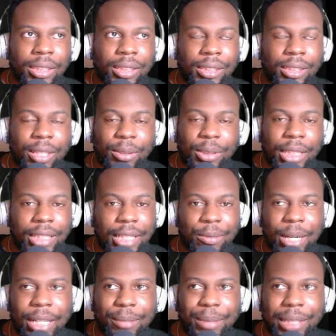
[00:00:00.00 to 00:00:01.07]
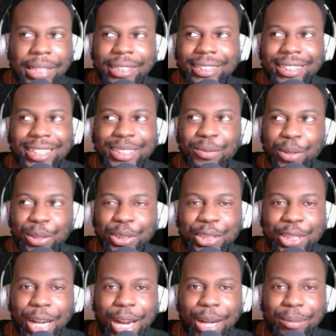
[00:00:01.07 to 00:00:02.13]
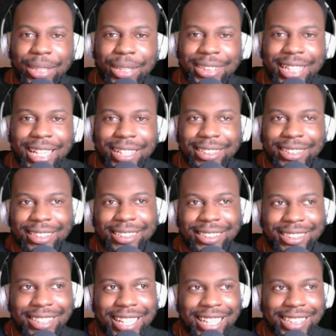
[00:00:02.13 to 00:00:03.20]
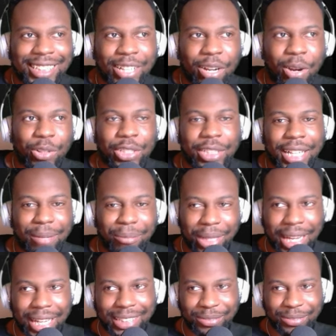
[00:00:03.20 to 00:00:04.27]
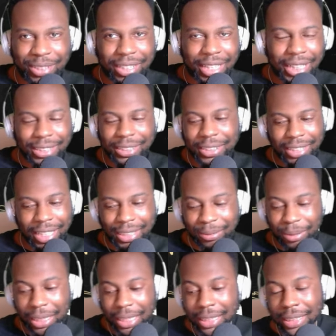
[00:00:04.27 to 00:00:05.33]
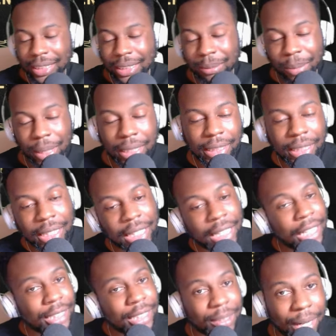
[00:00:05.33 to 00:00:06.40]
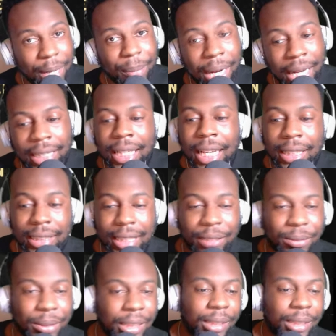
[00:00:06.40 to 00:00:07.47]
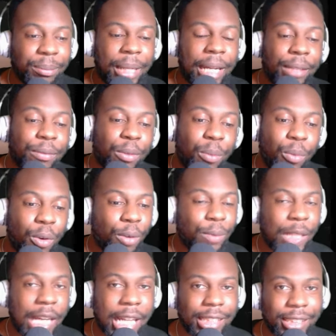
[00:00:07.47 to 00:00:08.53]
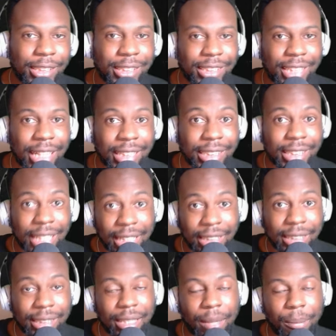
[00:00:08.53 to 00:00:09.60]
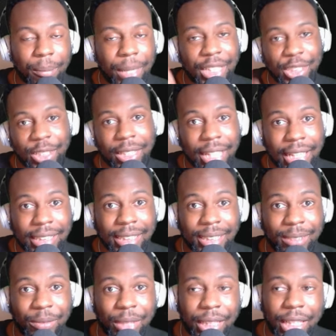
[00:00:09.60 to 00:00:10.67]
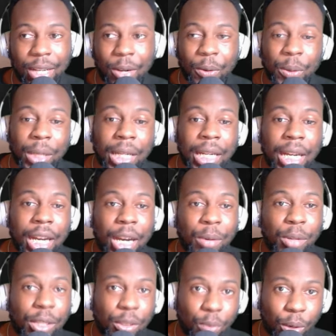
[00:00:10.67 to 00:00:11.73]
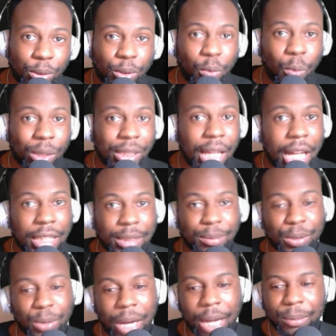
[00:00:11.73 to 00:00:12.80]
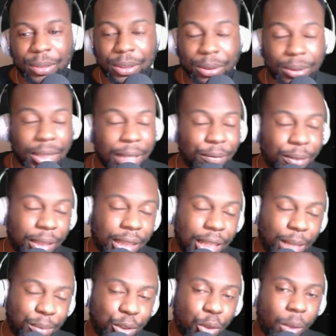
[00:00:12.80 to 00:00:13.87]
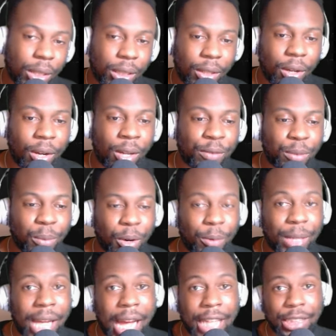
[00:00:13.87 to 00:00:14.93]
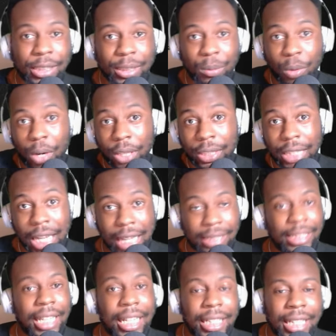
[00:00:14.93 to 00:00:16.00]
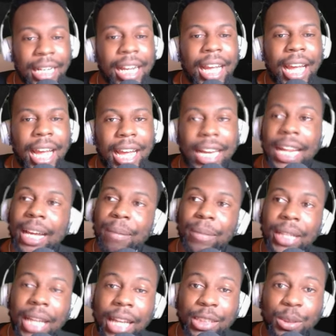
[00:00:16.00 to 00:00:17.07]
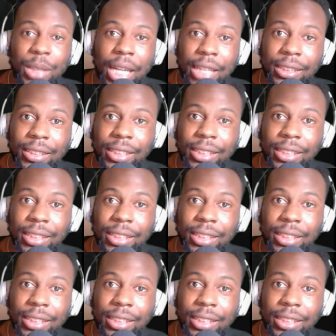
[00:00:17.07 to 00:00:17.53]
no, J.J. Redick being his first job as a coach in the NBA is for the Lakers. That's ridiculous, but it's a great podcast, definitely. But hey, for more reactions like this, make sure to like this video. We're on the road to 1,000 subscribers, so definitely come join along for more reactions and more other content. And hey, I'm gonna catch you guys on the